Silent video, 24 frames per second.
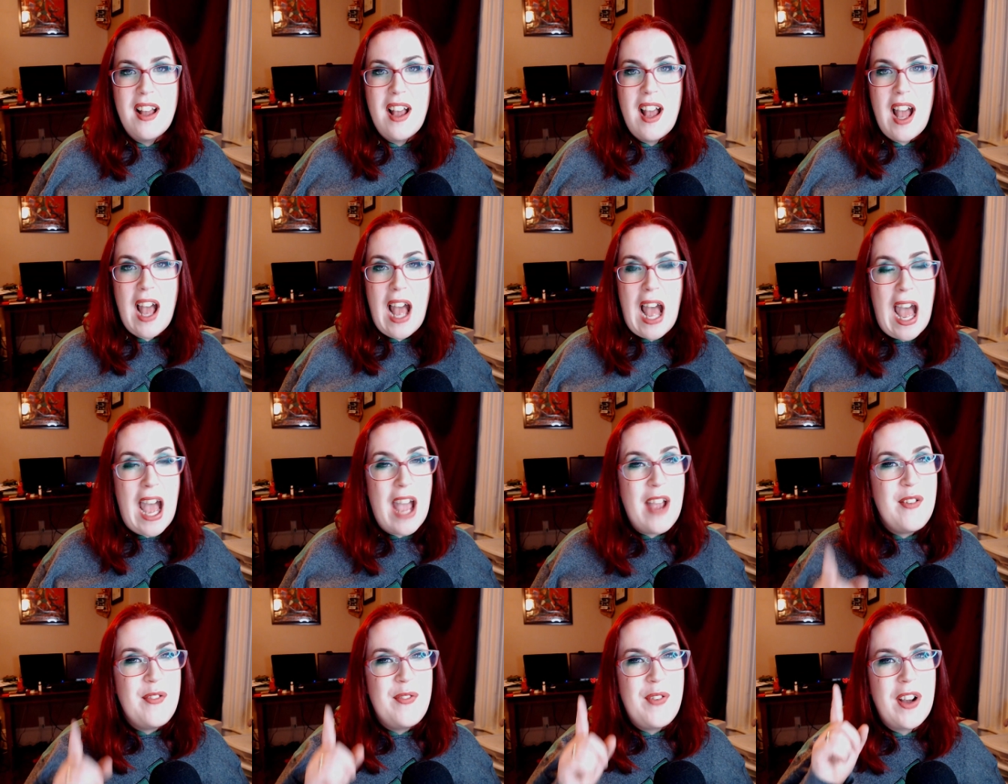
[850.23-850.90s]

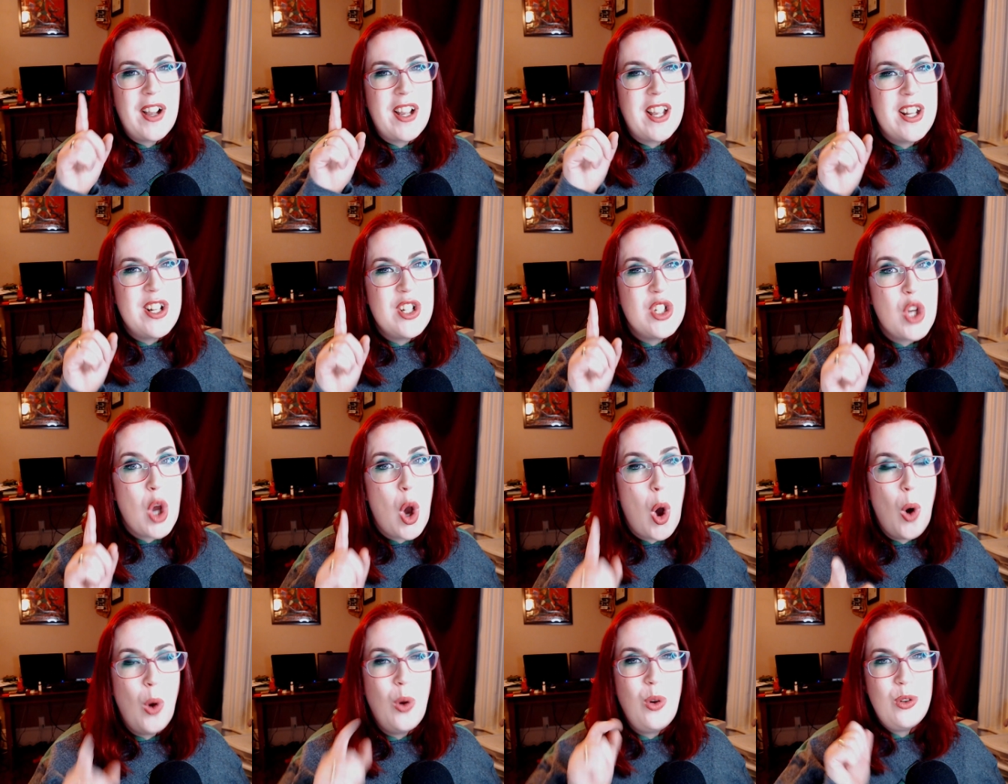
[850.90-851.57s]
I fucking
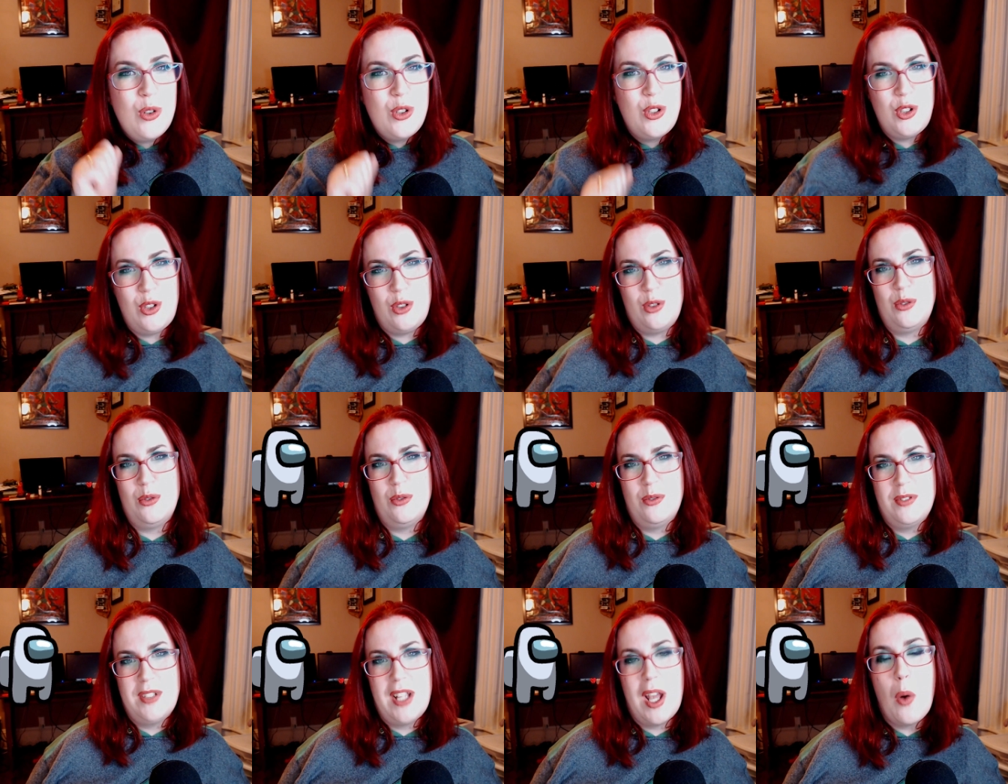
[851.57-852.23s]
told you
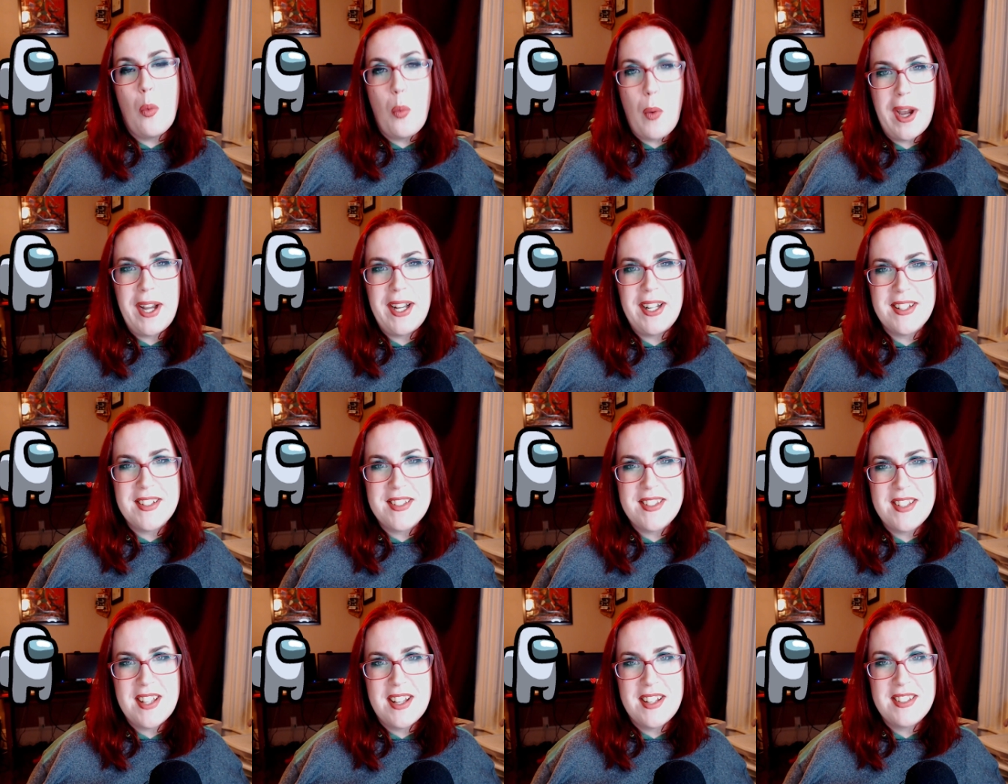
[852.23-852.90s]
that White is
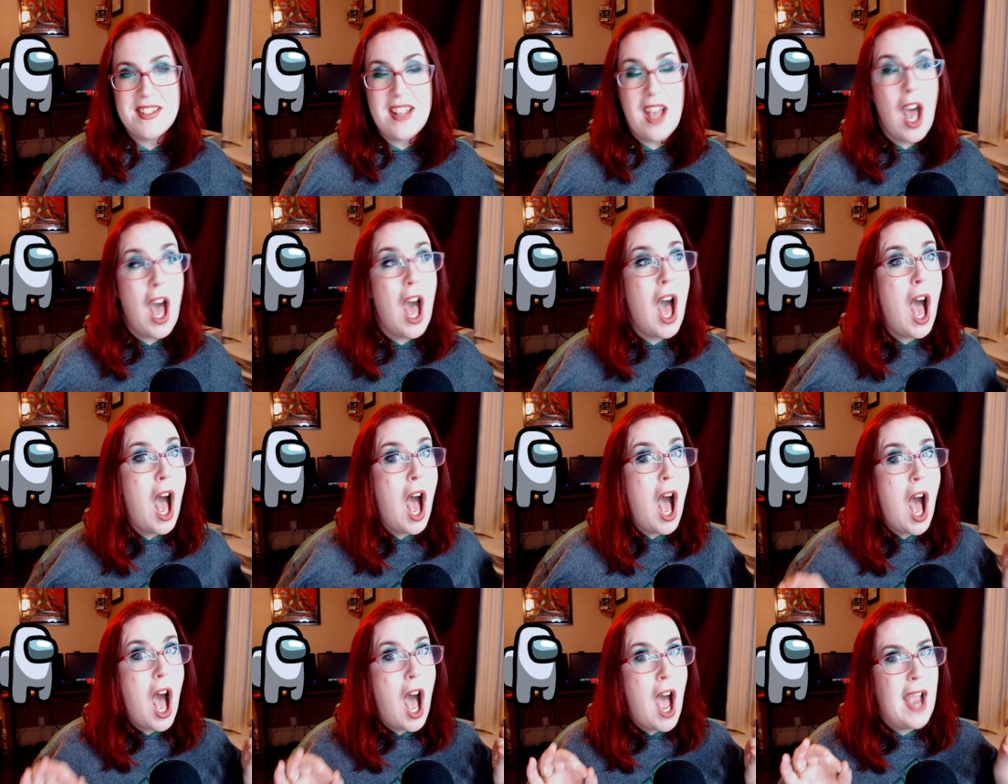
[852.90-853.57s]
sus.
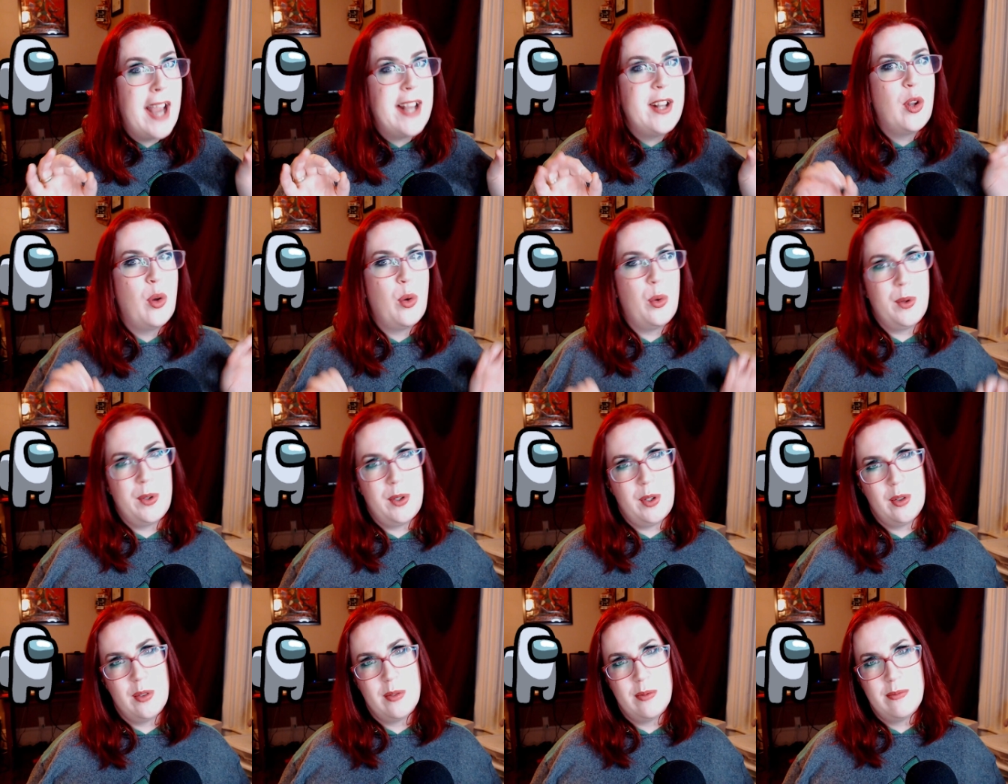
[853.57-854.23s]
I told
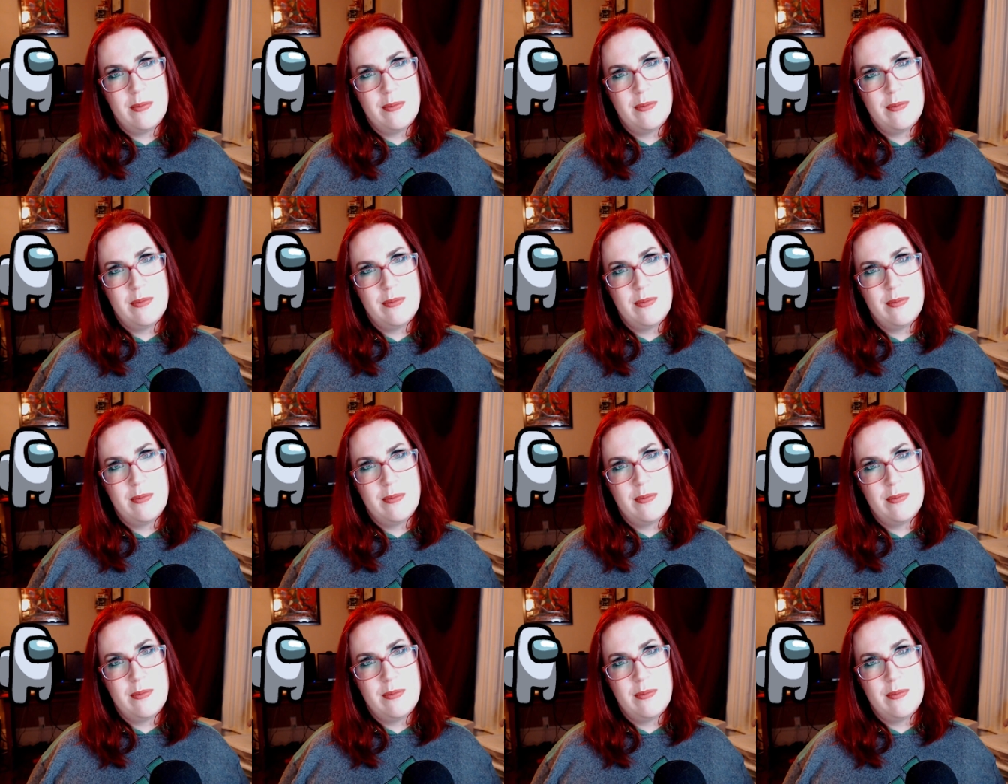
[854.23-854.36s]
you.